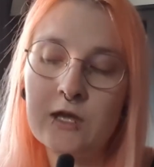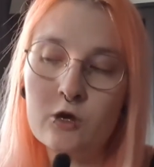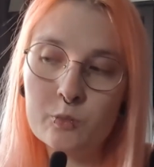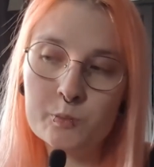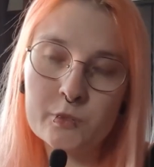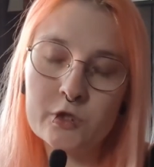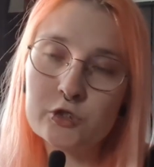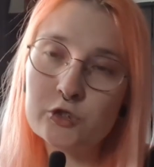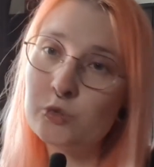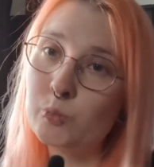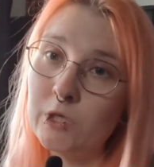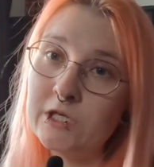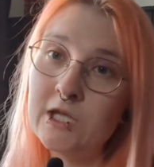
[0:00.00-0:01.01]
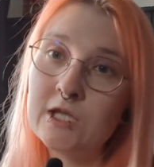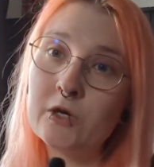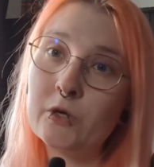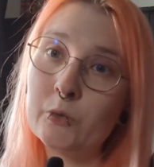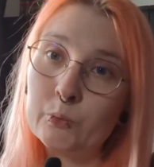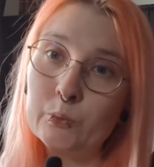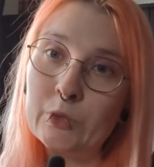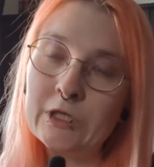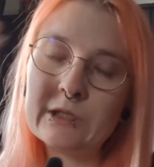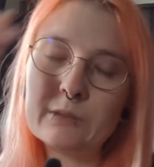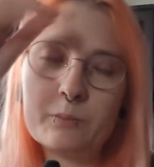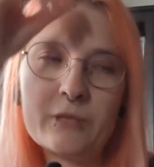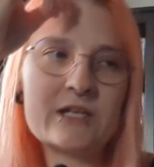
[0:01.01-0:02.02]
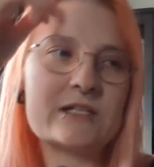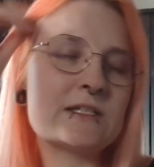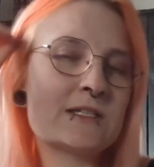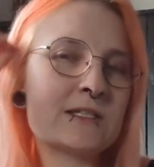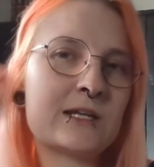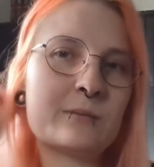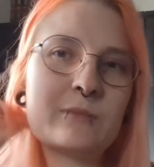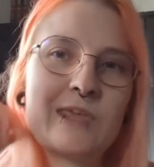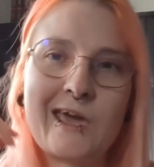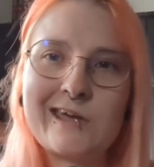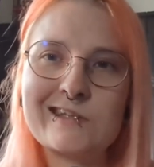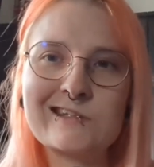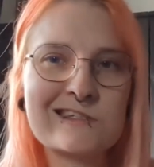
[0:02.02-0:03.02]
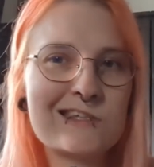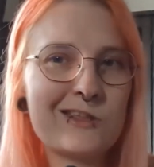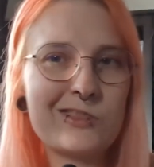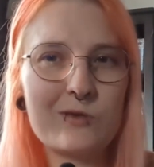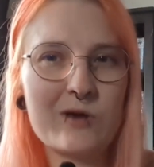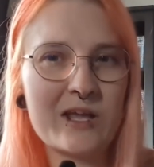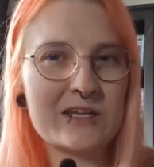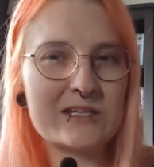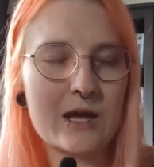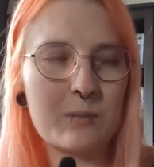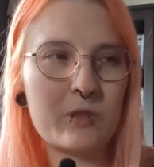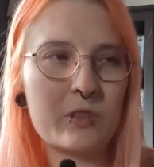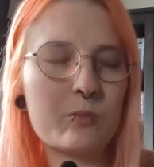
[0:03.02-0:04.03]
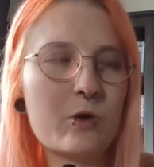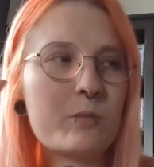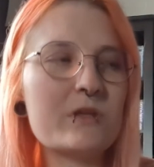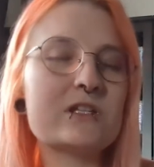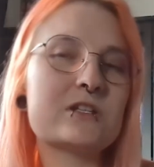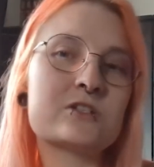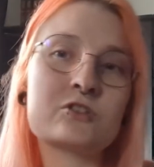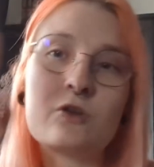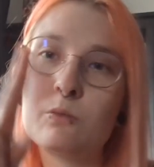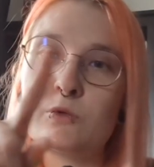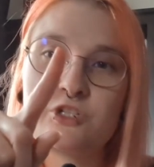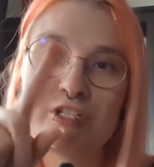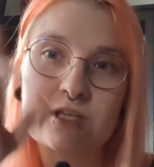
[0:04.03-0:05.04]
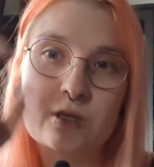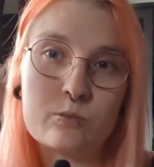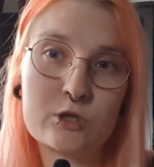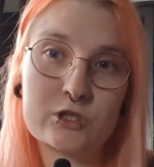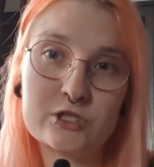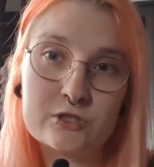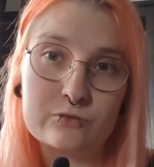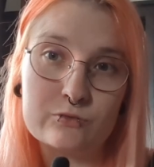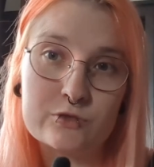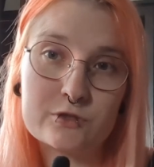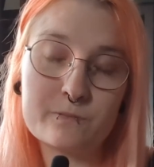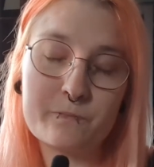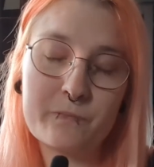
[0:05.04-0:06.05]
I hope to one day own one, but yeah, it's not the right time at the moment, so I will just get one tattooed